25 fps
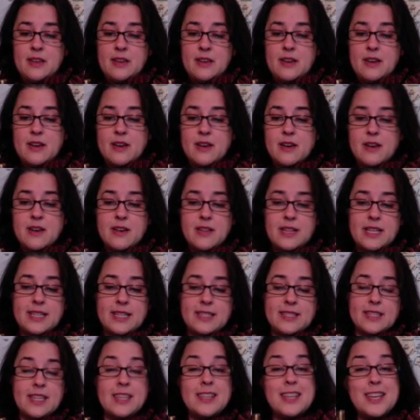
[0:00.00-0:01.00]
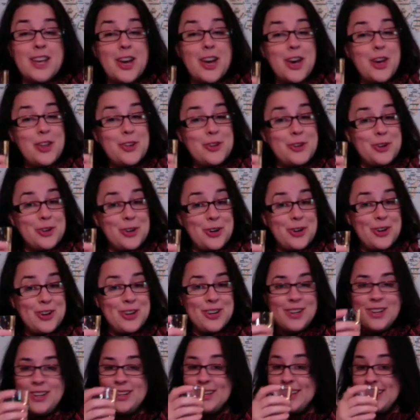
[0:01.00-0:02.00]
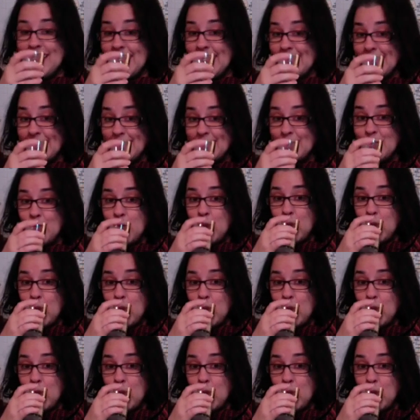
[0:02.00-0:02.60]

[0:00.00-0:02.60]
Let's see, the other, hang on.